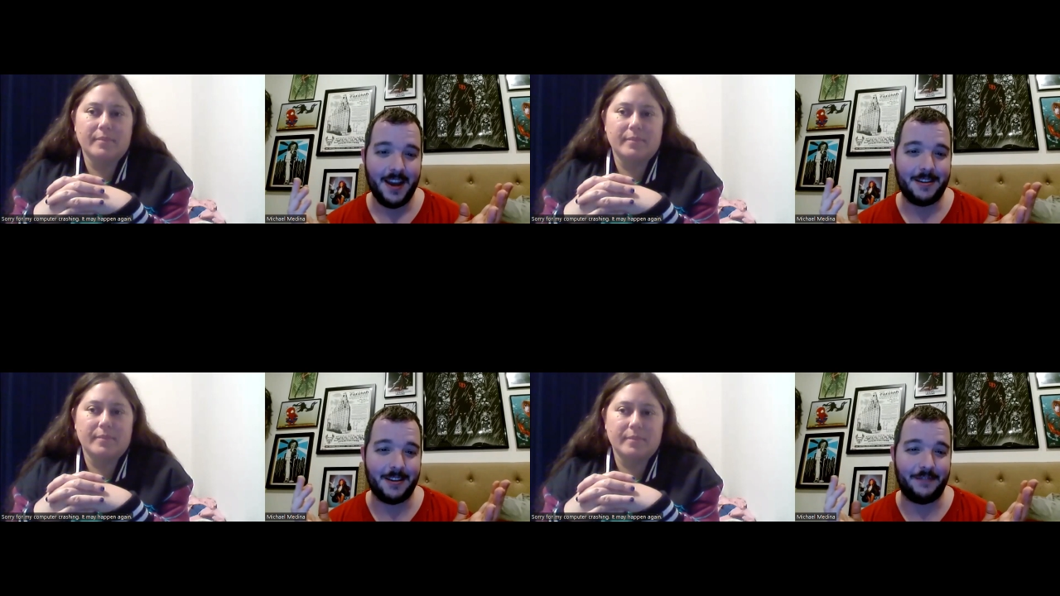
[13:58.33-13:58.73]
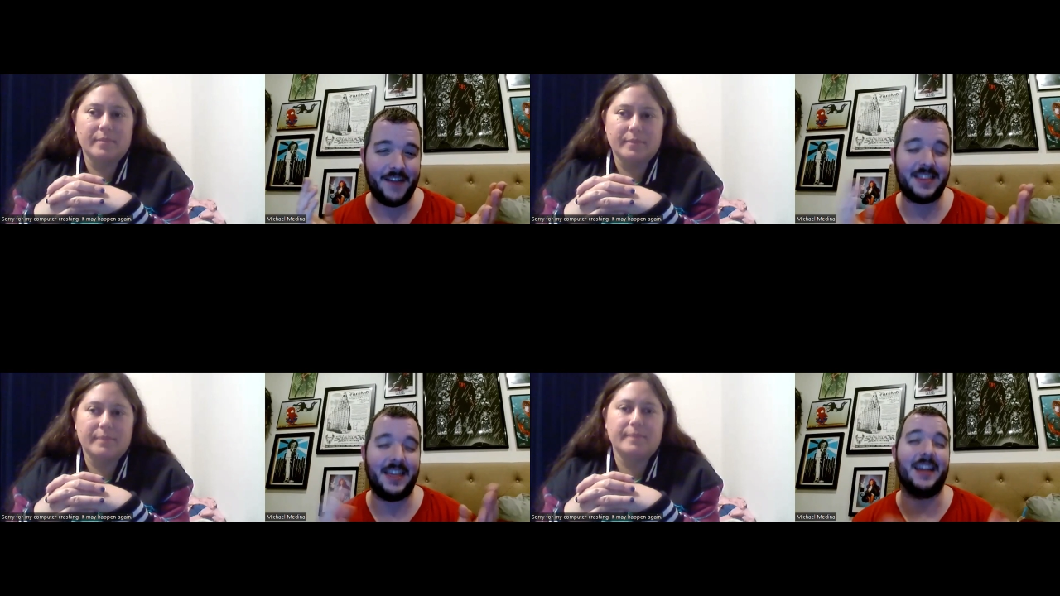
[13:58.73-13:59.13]
Speaker 1: So the
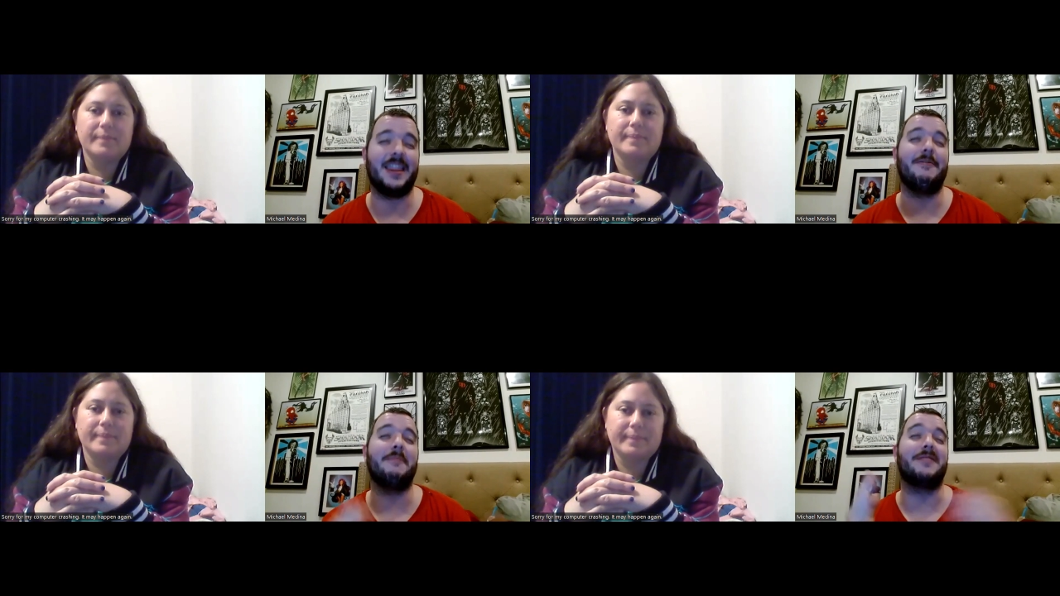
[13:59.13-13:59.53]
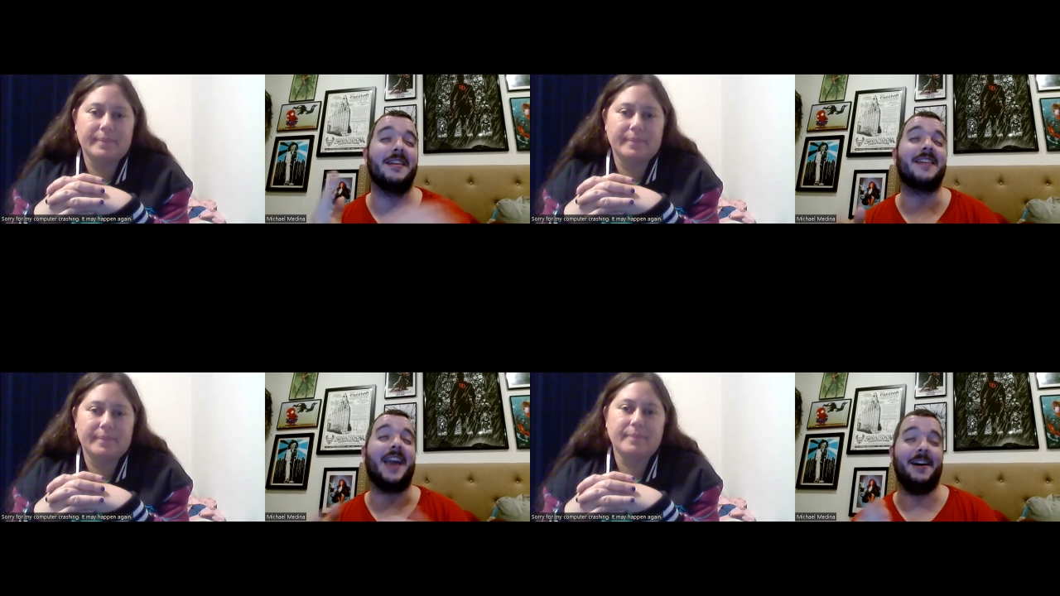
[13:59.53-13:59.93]
fact that, again, they went with
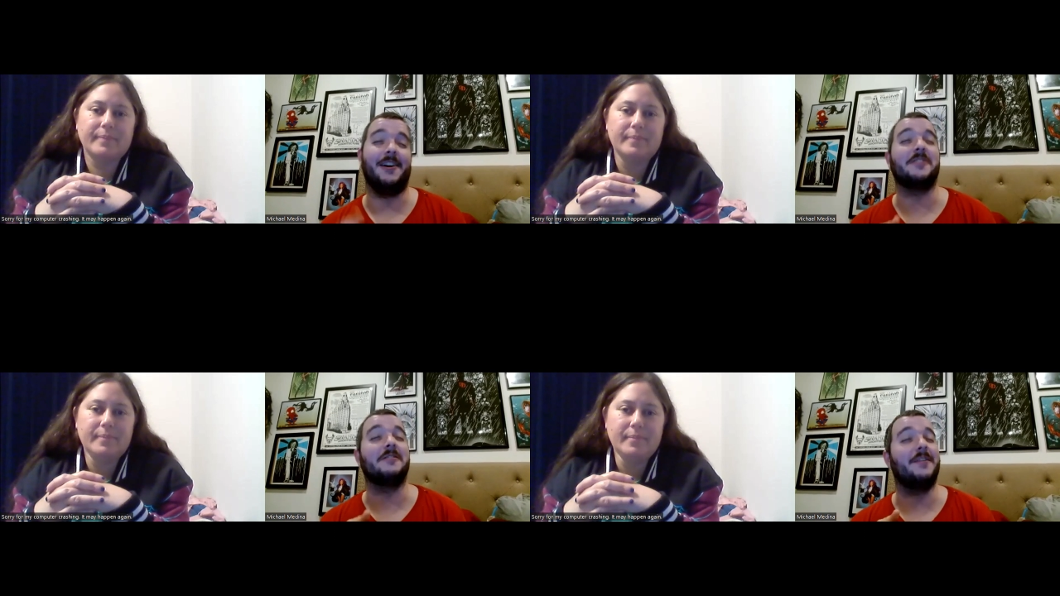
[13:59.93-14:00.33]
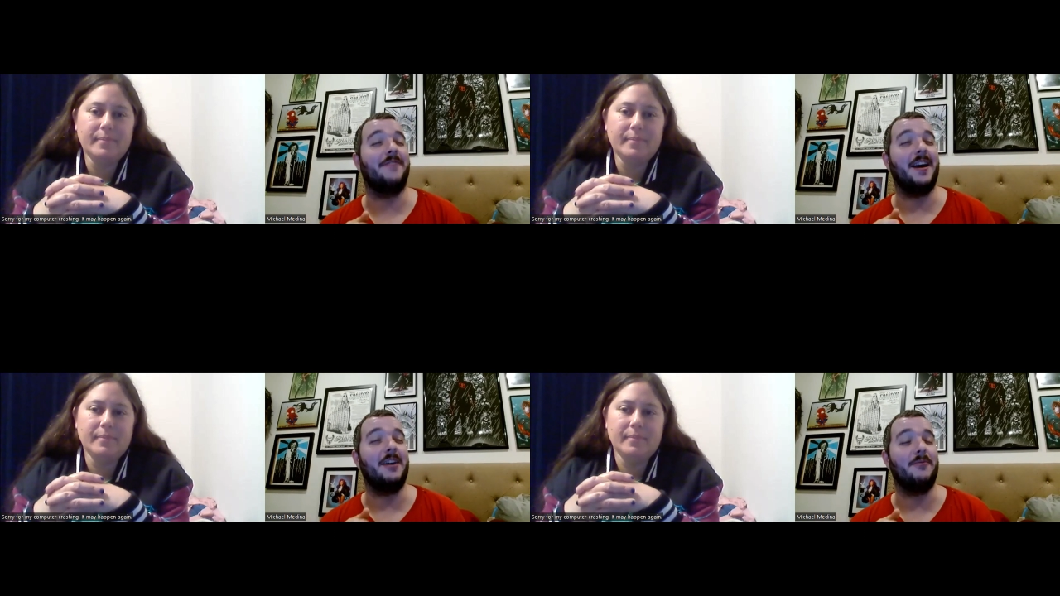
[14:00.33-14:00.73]
this character and they
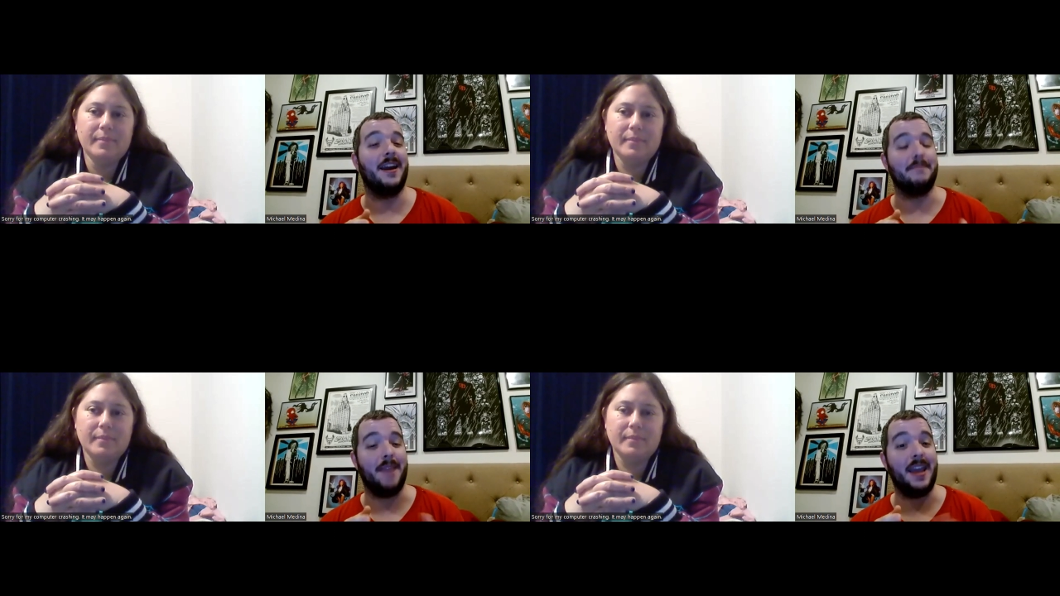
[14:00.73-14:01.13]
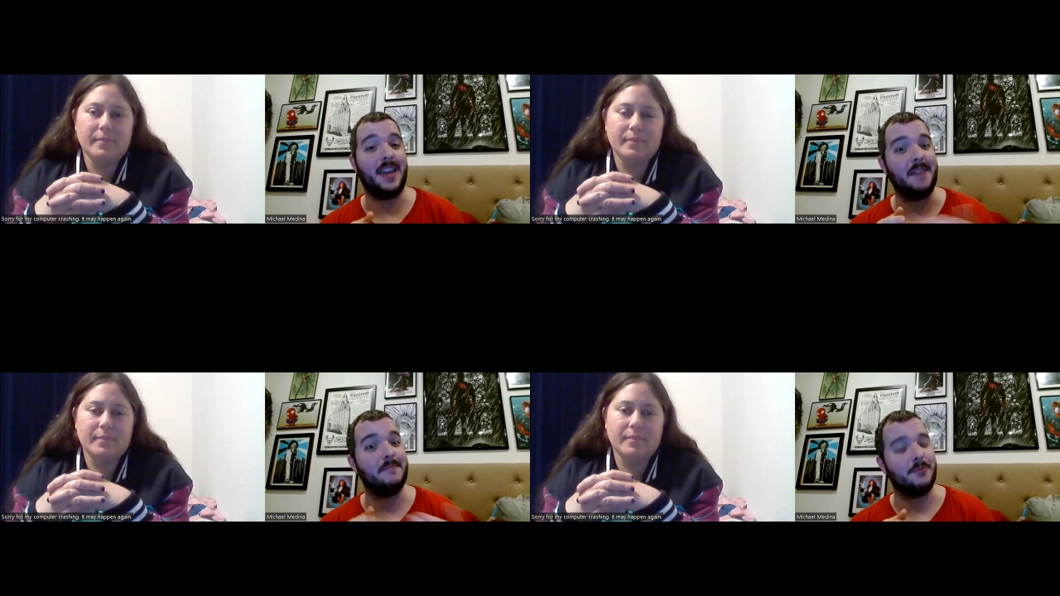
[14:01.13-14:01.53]
find a way to make
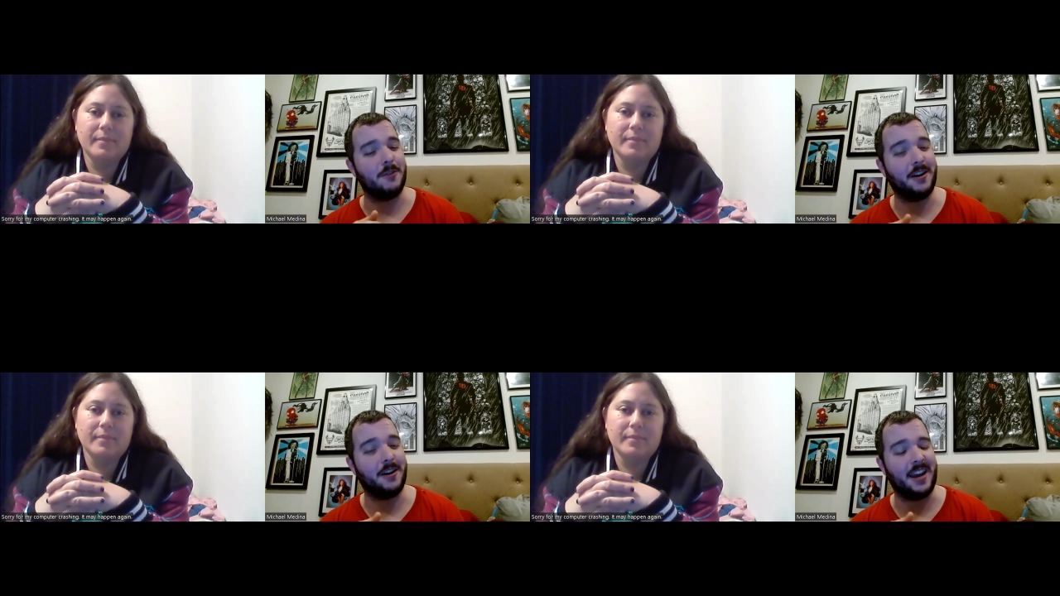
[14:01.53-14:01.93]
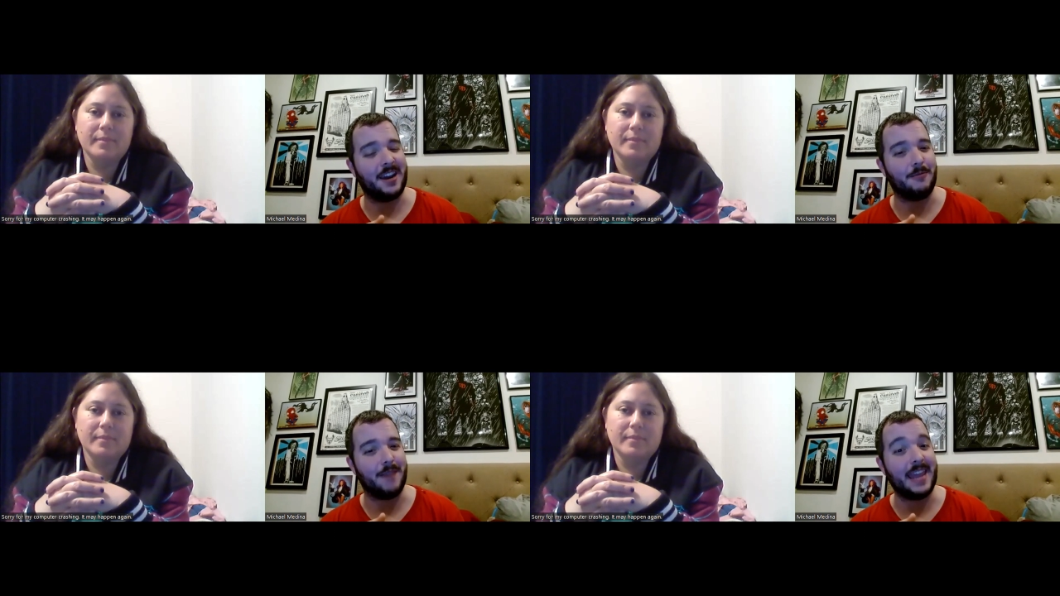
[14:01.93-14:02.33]
him work
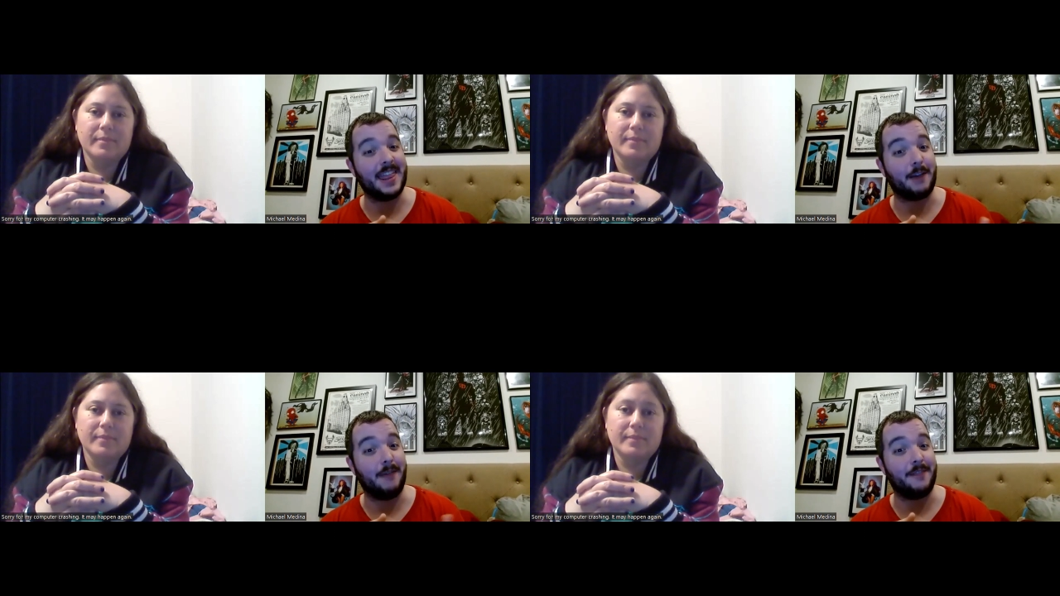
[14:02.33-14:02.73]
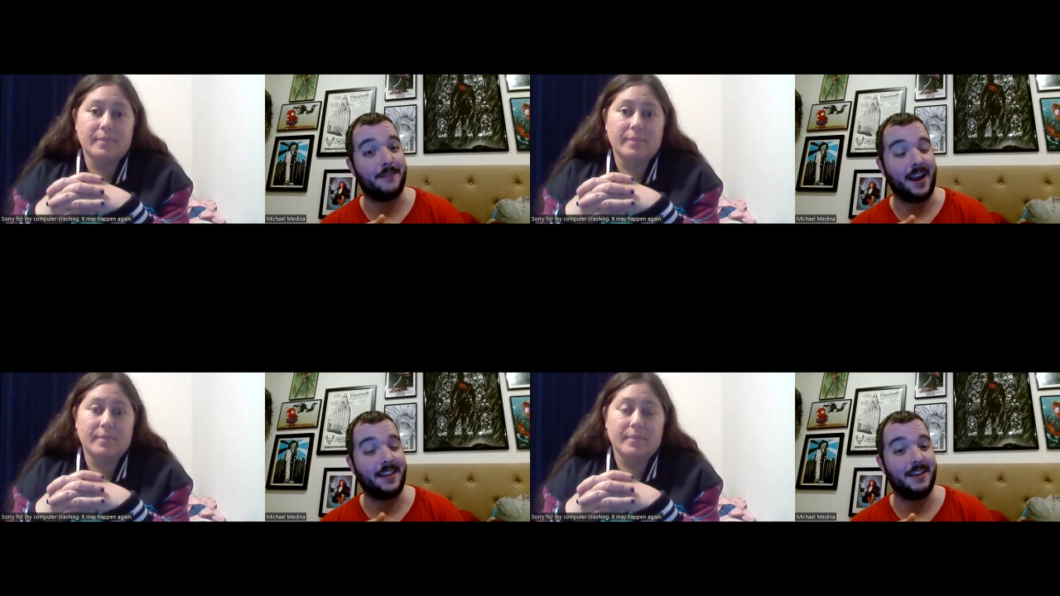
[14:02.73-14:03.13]
in a way that, quite
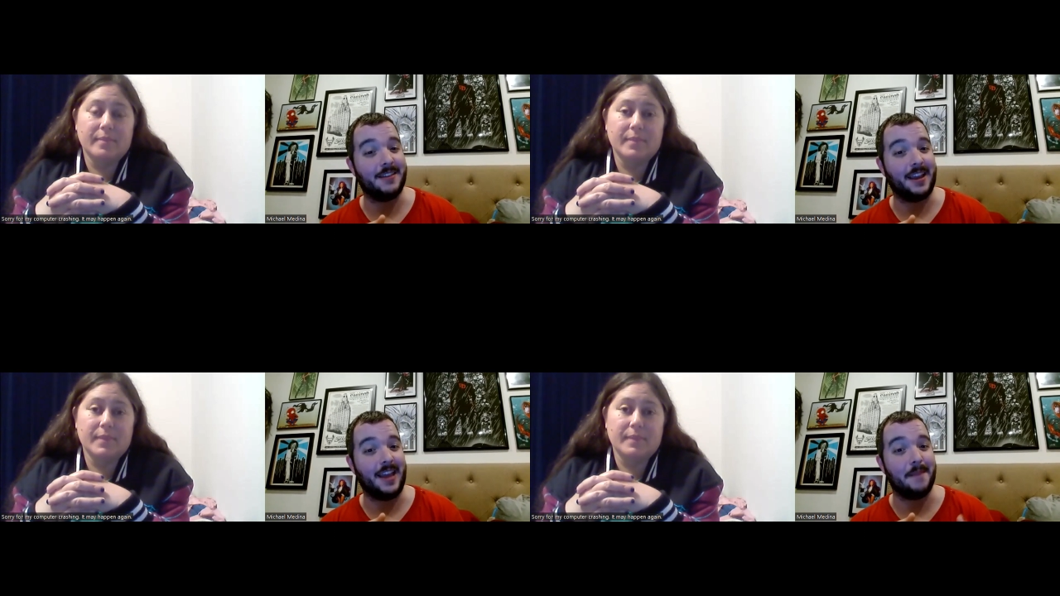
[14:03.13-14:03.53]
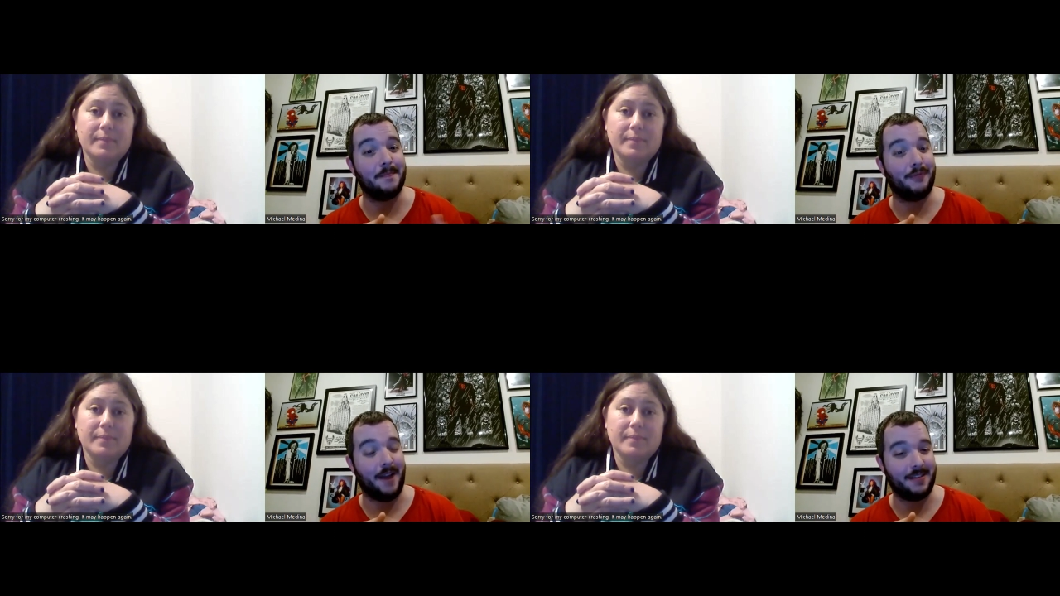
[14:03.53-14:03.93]
frankly, is, like,
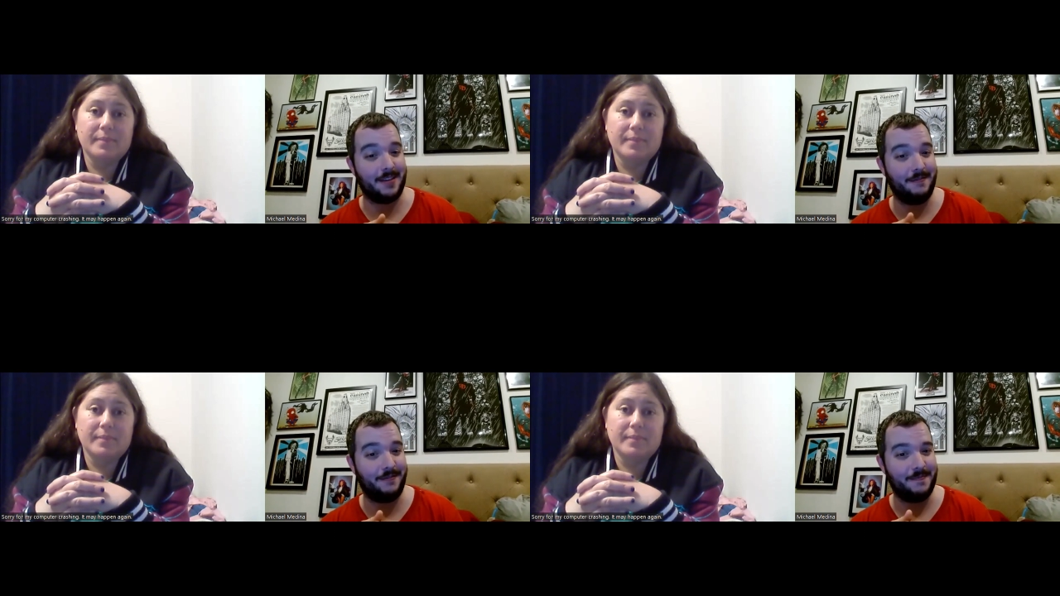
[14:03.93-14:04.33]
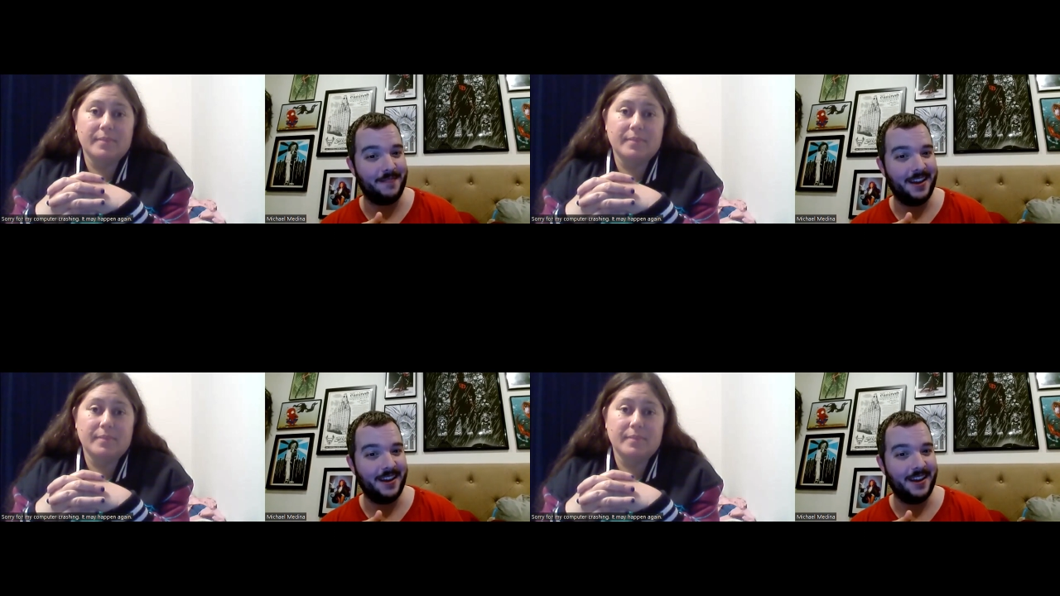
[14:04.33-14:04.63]
impressive.